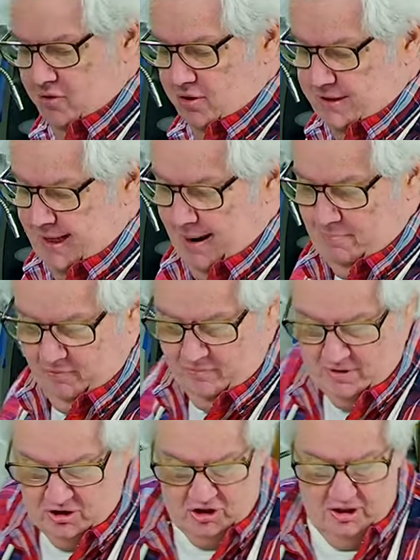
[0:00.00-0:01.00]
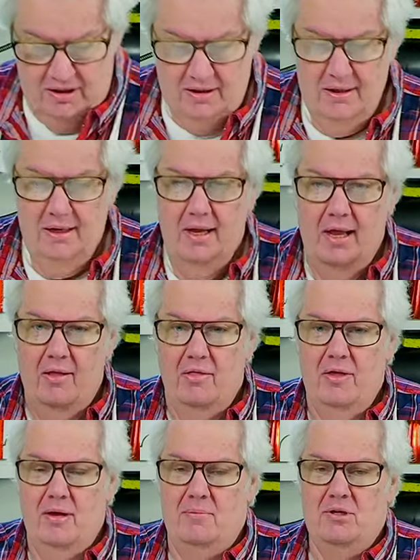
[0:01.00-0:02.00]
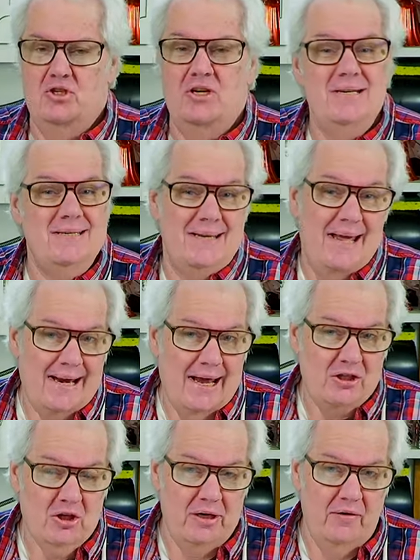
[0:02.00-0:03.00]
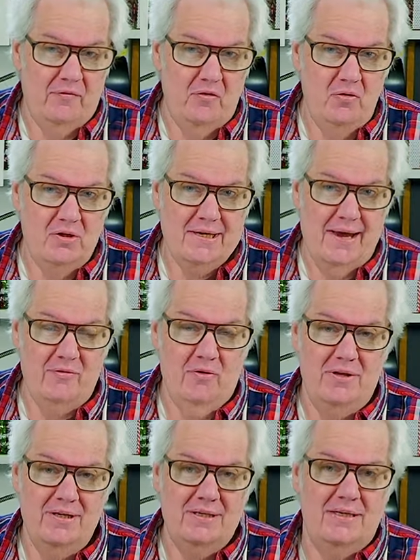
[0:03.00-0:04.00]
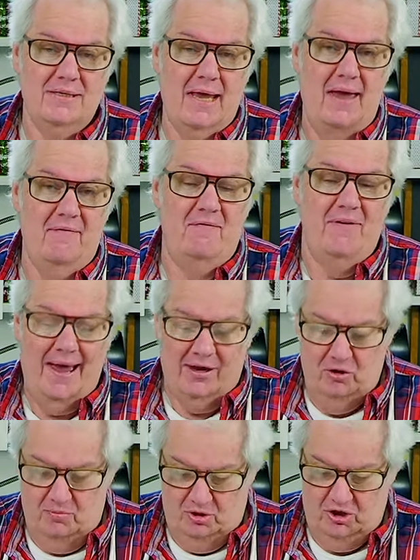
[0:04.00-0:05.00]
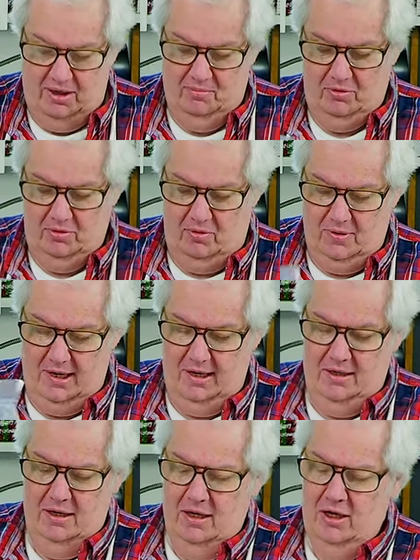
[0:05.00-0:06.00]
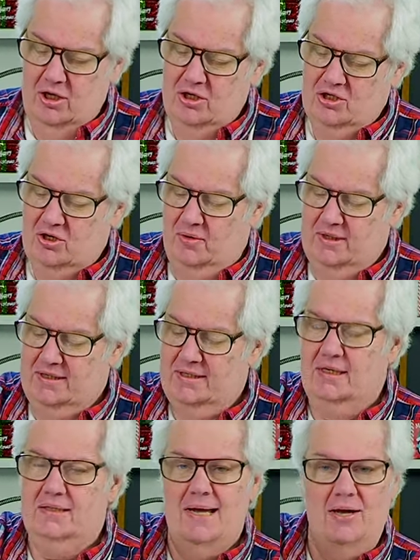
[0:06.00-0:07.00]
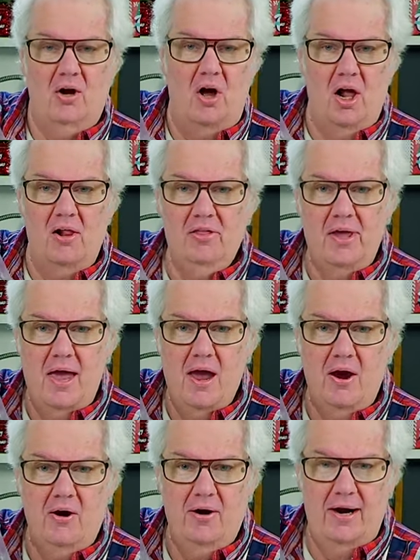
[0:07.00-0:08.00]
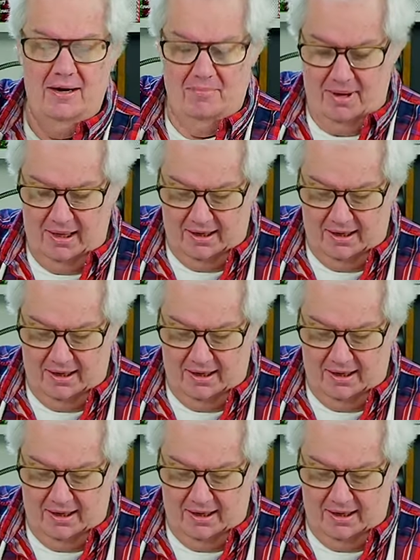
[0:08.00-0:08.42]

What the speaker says: type of machine. The machine is not actually a food saver. This is a vacuum chamber, okay? So it sucked out all the air and it made a